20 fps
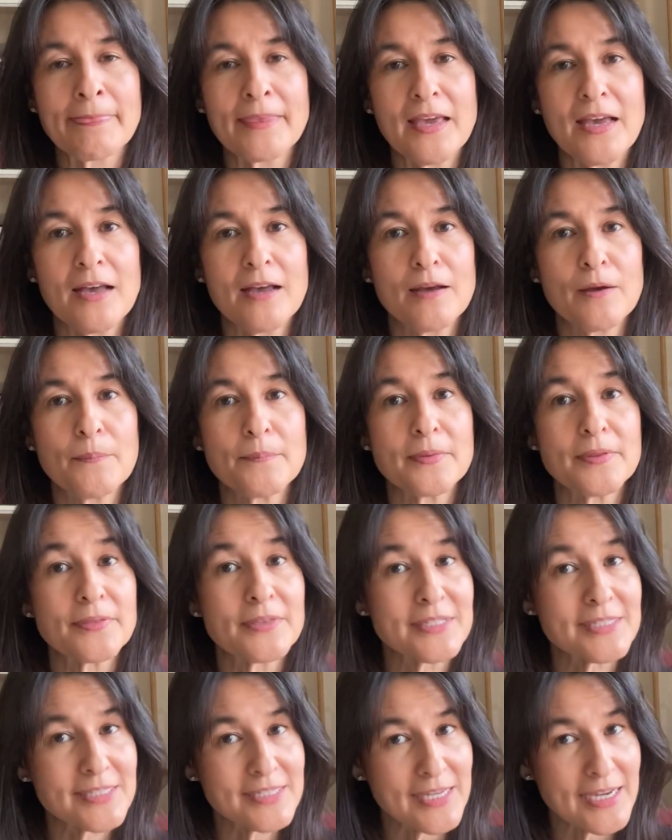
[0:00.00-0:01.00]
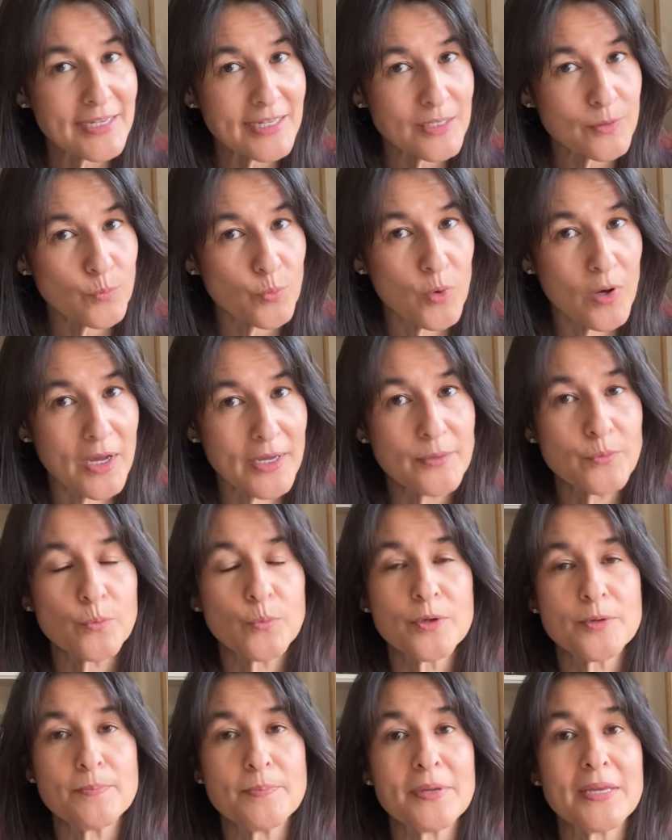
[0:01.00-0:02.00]
The second one
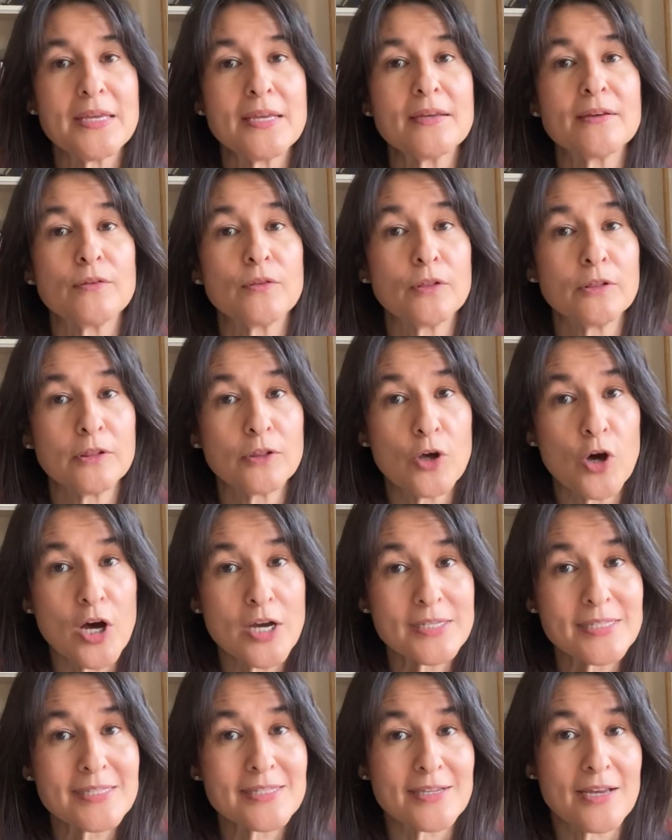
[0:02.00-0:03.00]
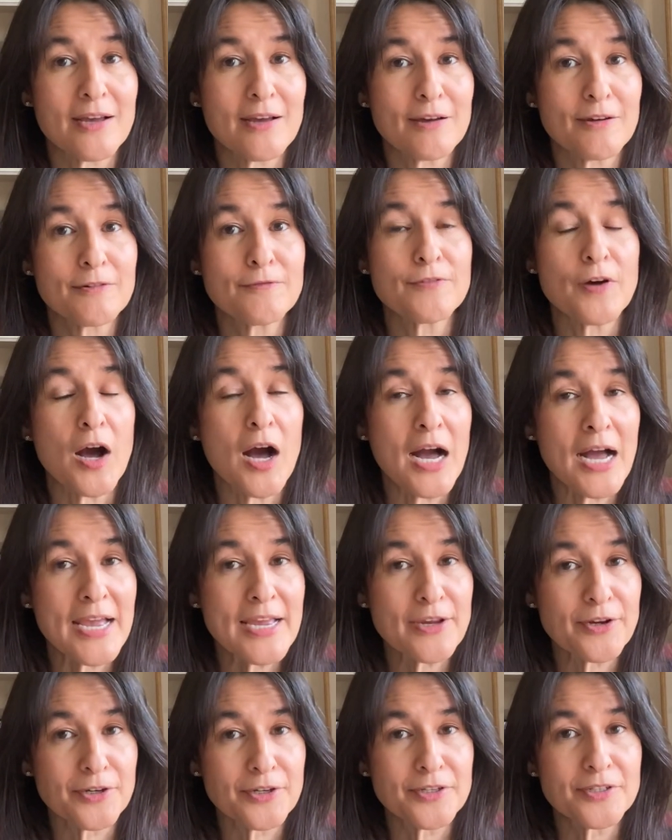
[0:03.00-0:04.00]
would be loss of
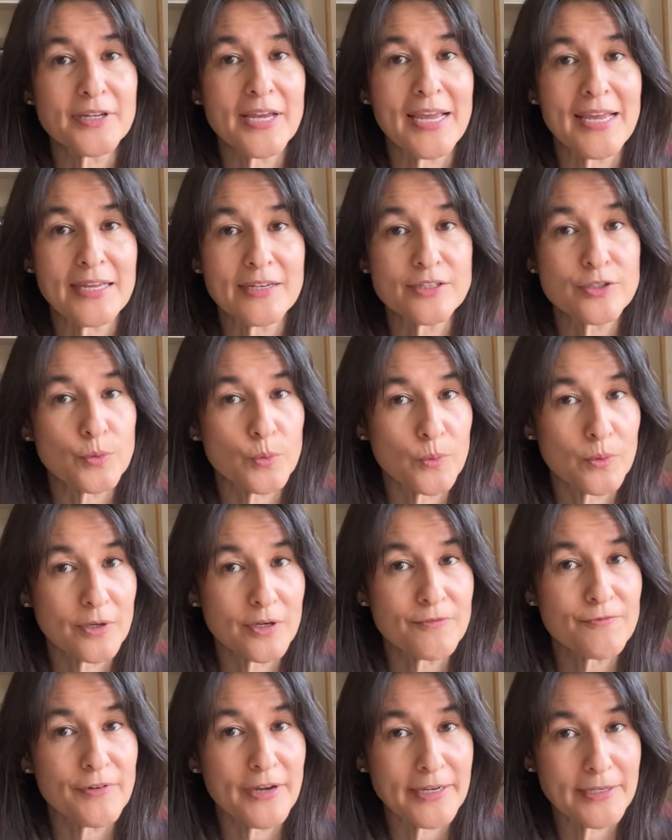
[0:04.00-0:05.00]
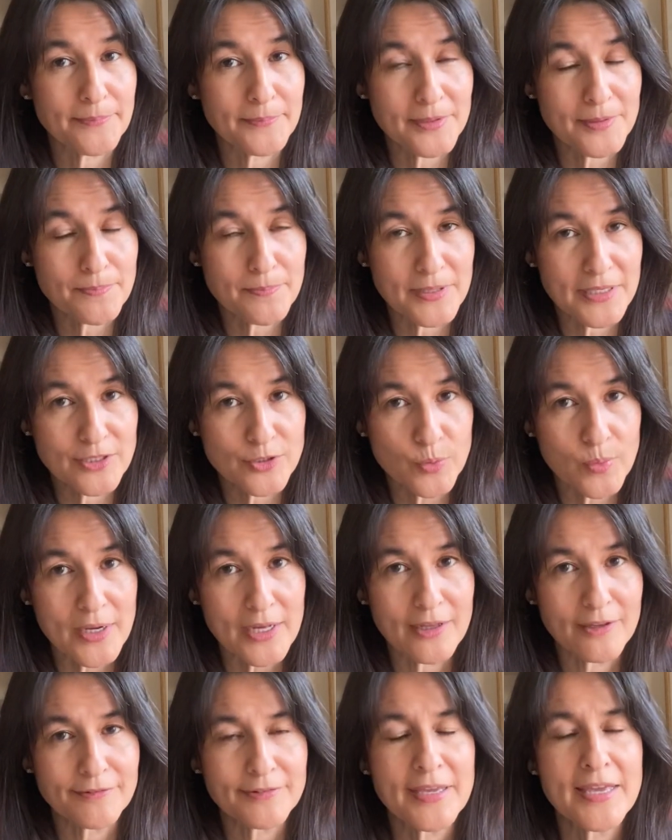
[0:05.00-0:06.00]
iron and or vitamin
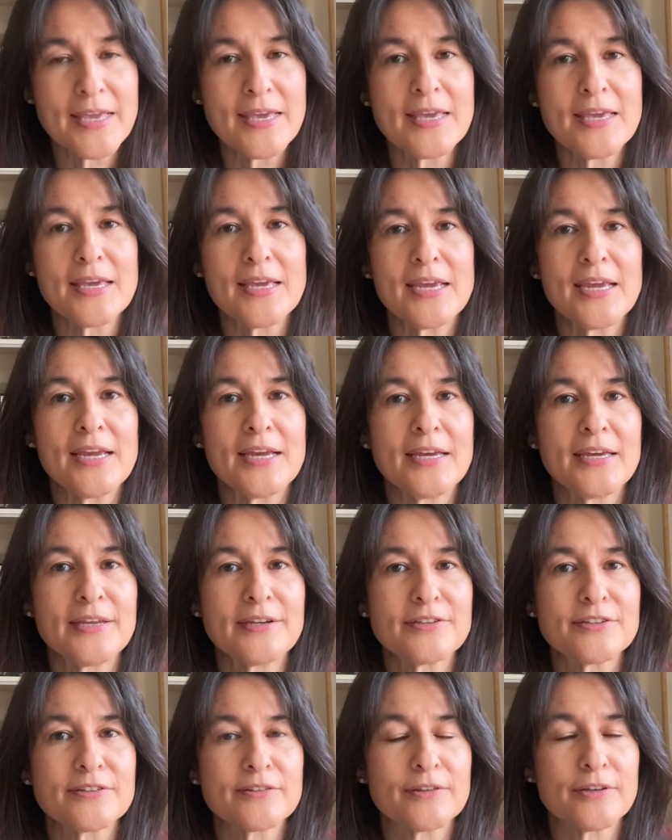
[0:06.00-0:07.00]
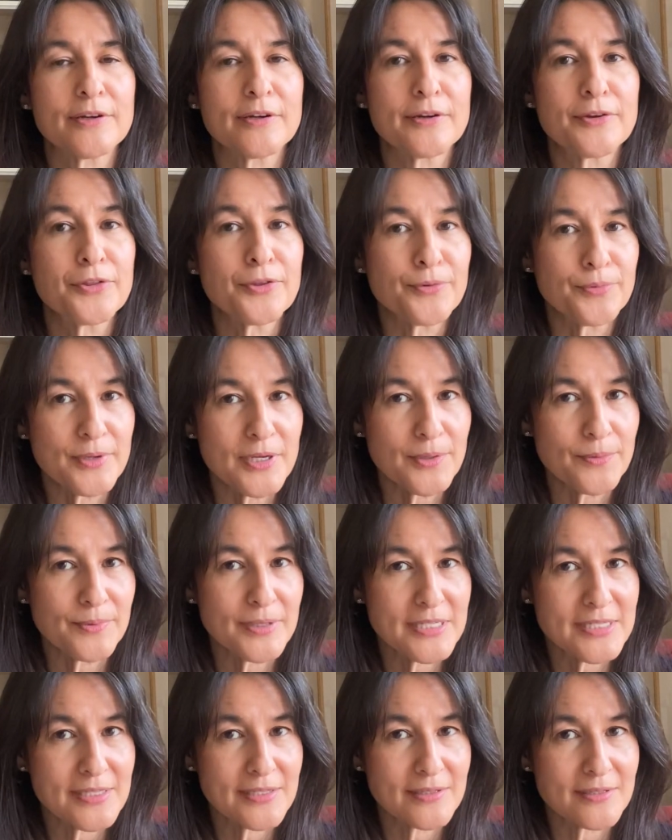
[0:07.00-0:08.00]
B12. And there are three
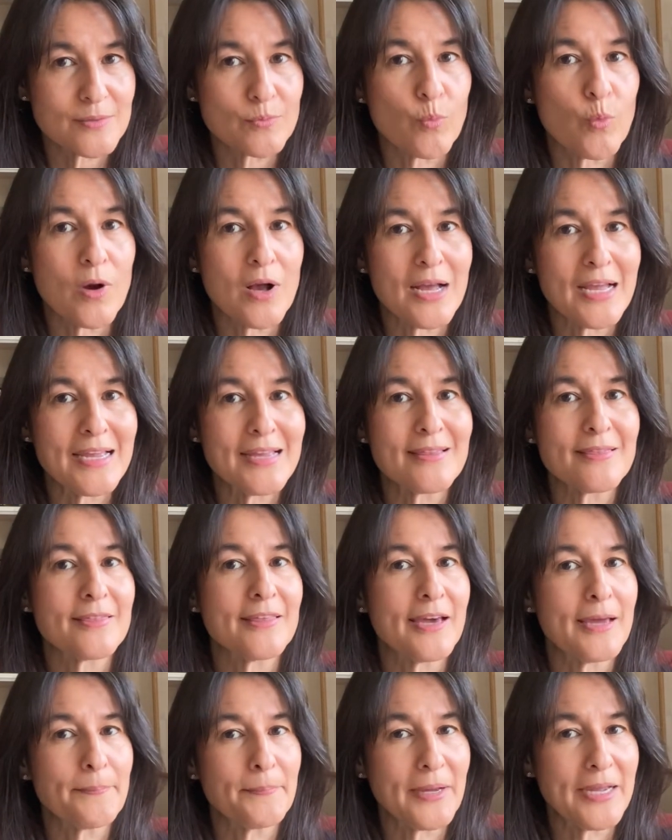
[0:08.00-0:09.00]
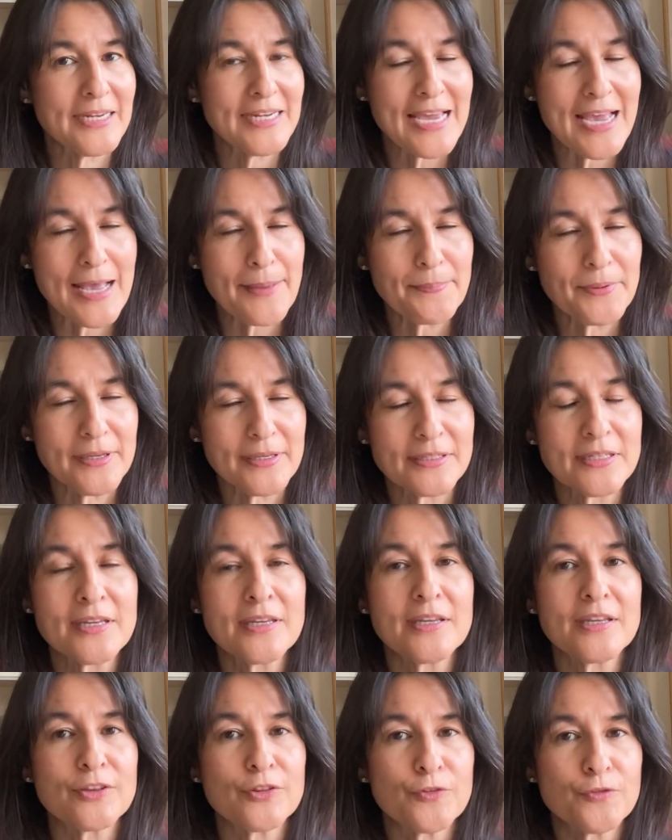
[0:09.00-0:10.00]
reasons why that might happen.
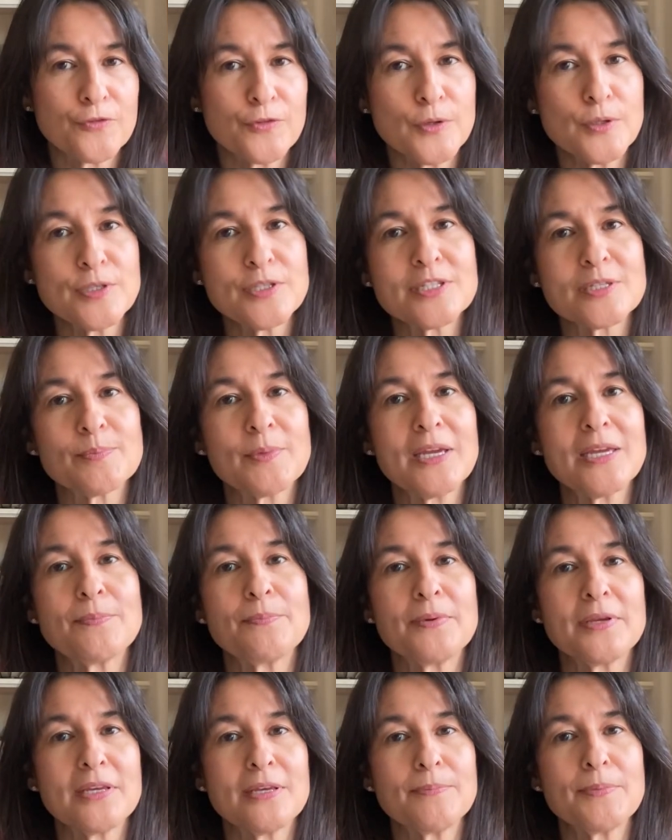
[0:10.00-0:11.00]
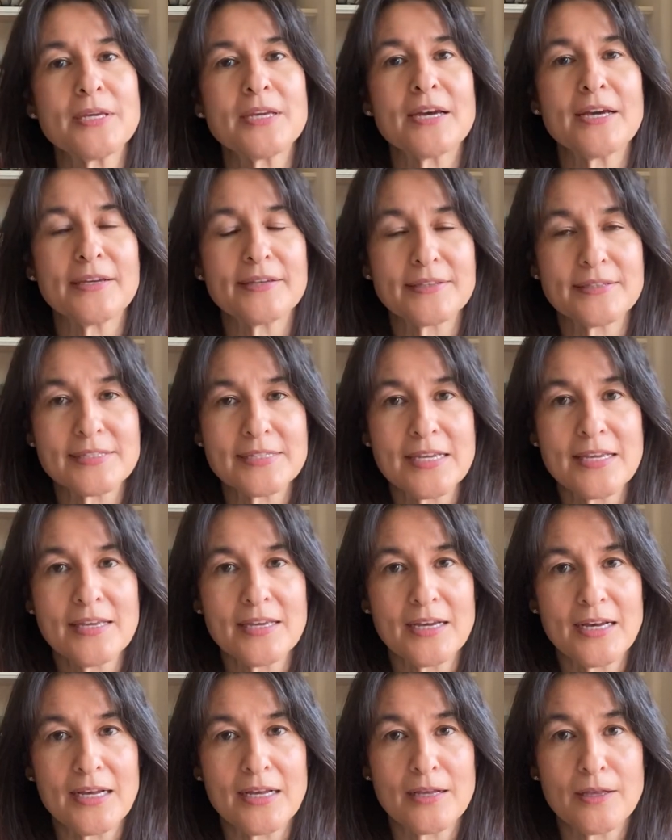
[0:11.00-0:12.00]
The first might be because
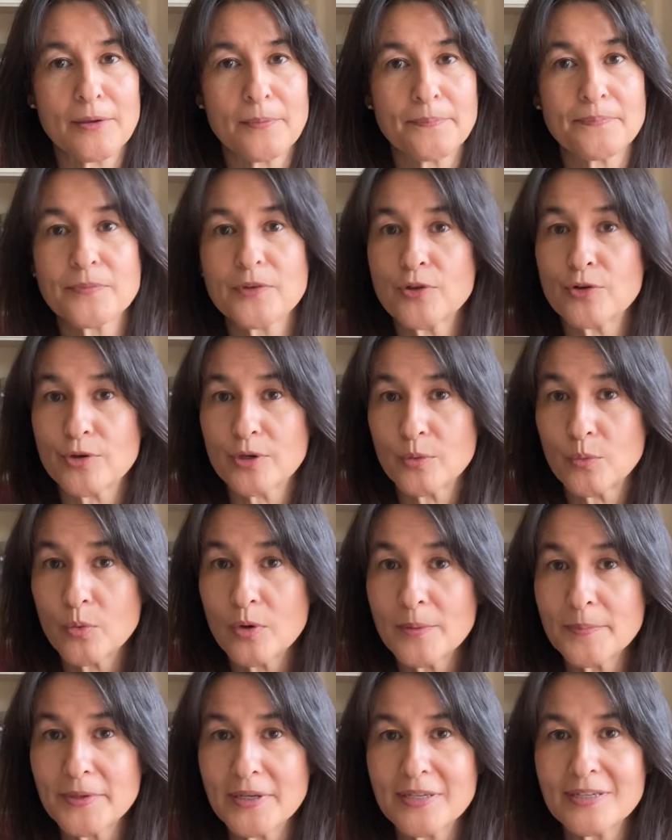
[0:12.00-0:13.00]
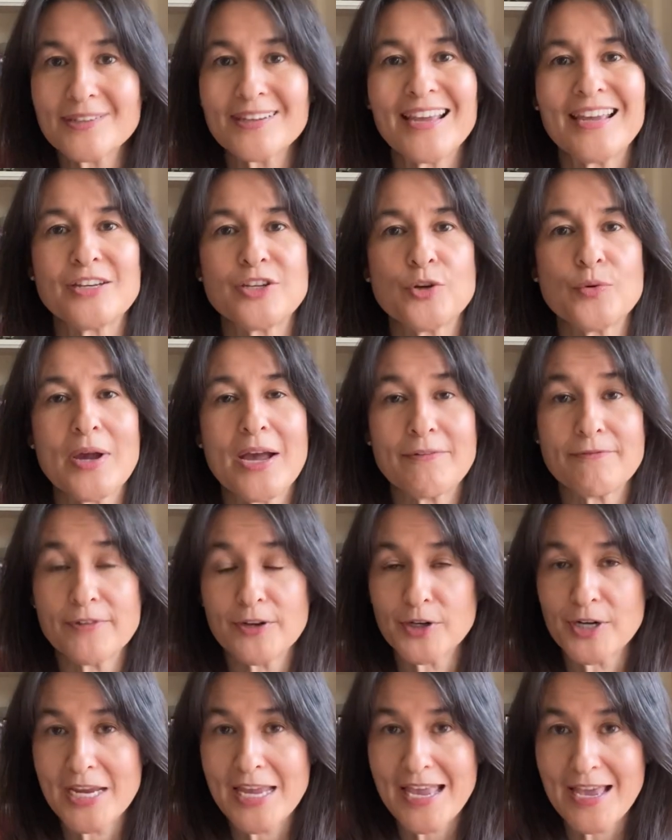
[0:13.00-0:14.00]
you're a woman and you have
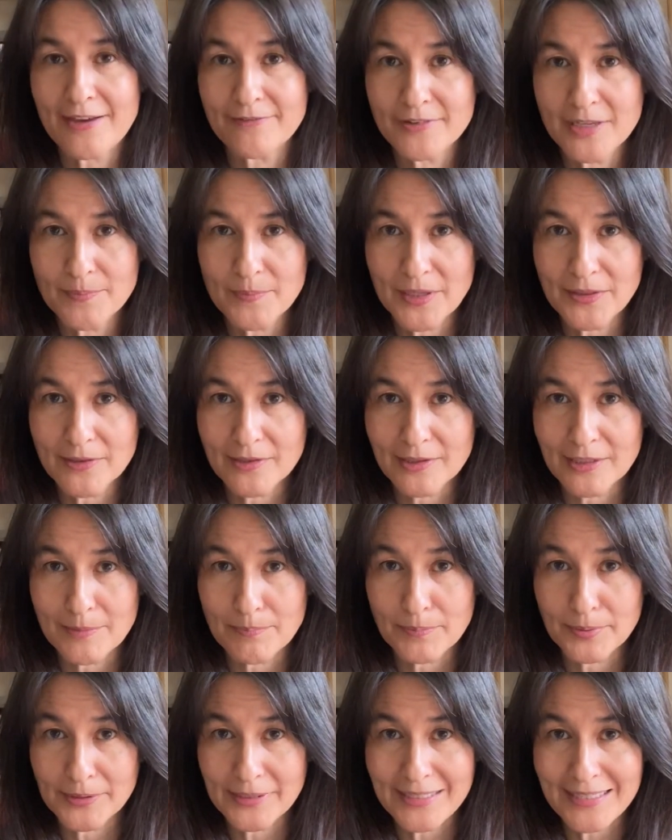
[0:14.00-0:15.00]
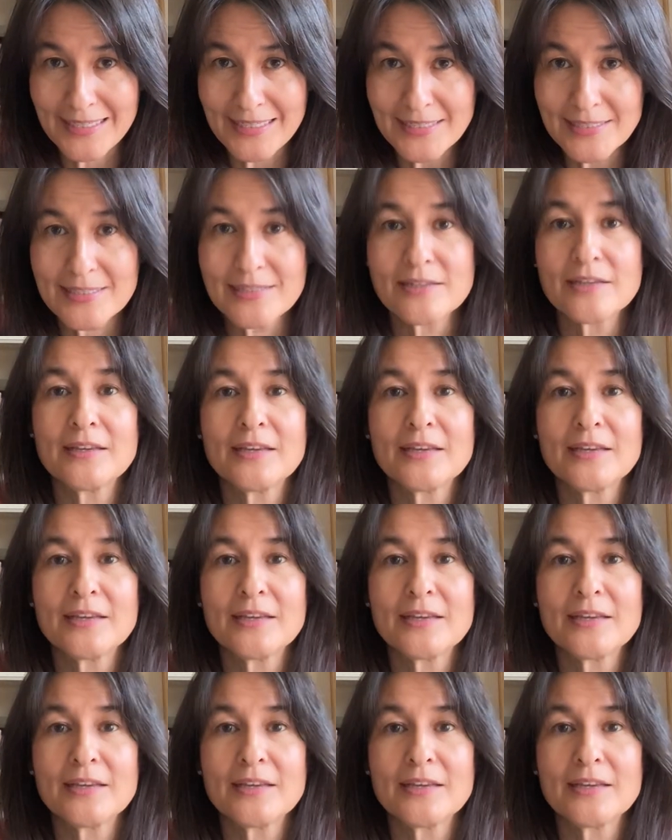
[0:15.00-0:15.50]
very heavy monthly bleeds.